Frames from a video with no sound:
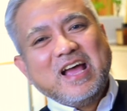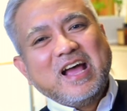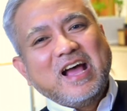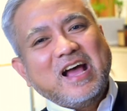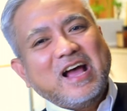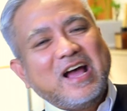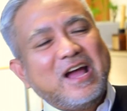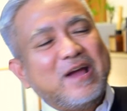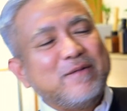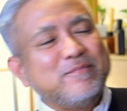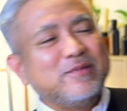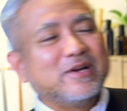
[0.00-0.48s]

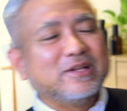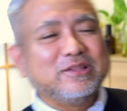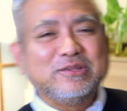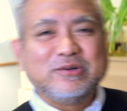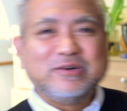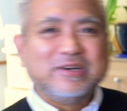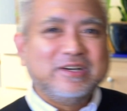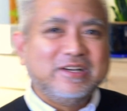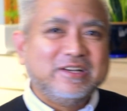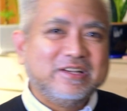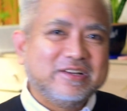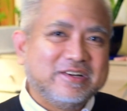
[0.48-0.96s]
I'm
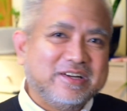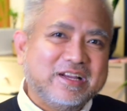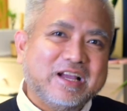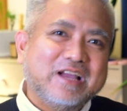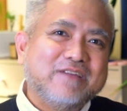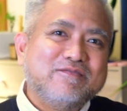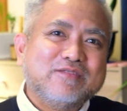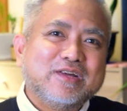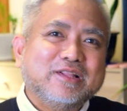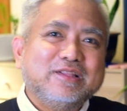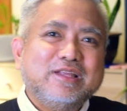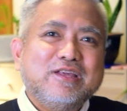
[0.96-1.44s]

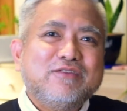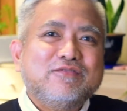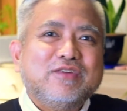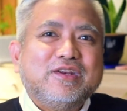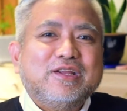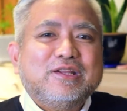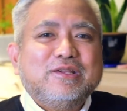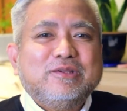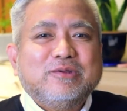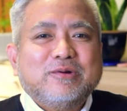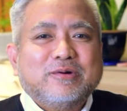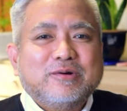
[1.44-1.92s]
not even
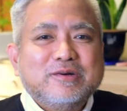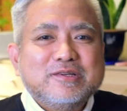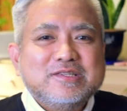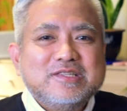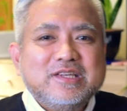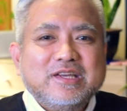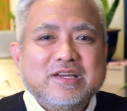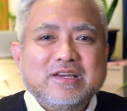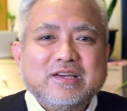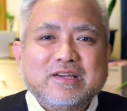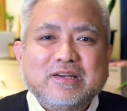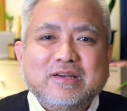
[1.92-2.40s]

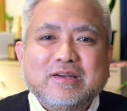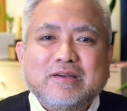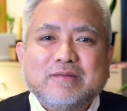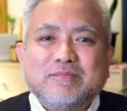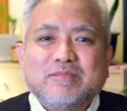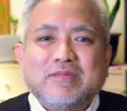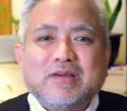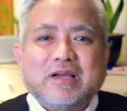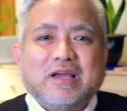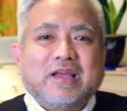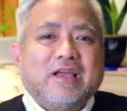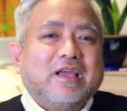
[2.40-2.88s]
endorsing
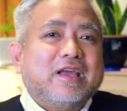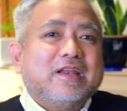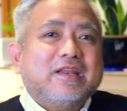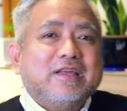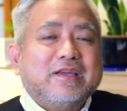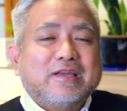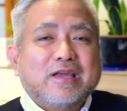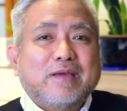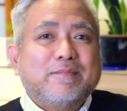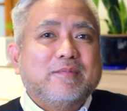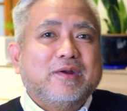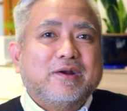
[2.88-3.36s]
any
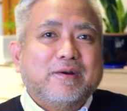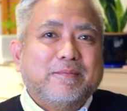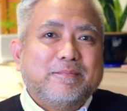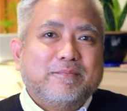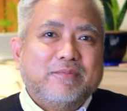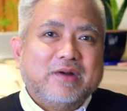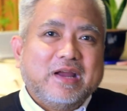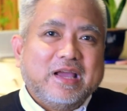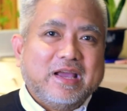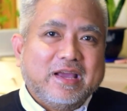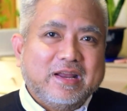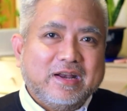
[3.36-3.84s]
camera
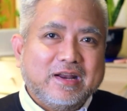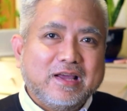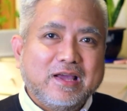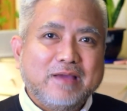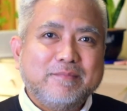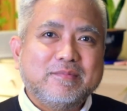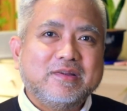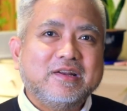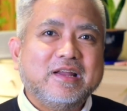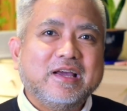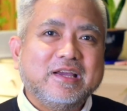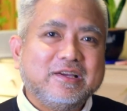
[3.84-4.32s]
brand.
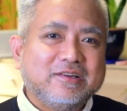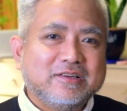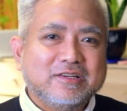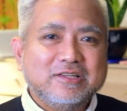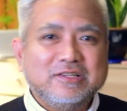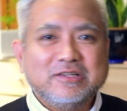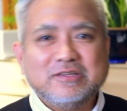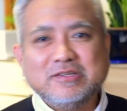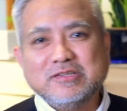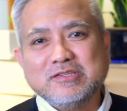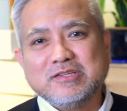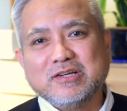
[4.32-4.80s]
I'm a Nikon
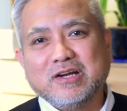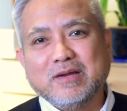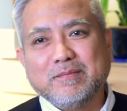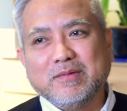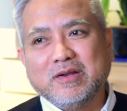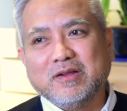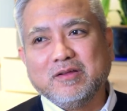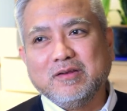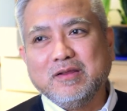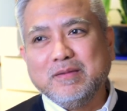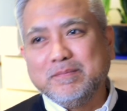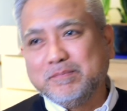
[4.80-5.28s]
user. I'm
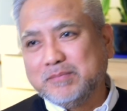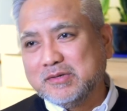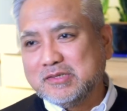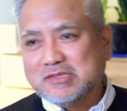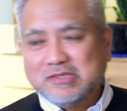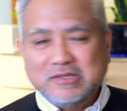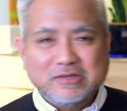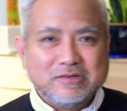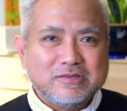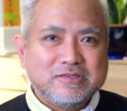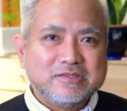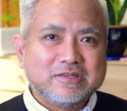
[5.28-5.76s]
an
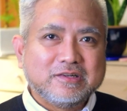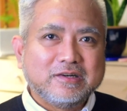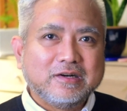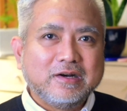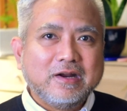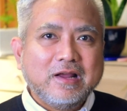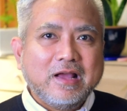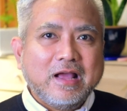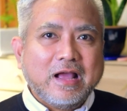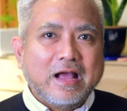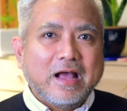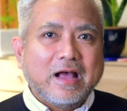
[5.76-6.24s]
Olympus user.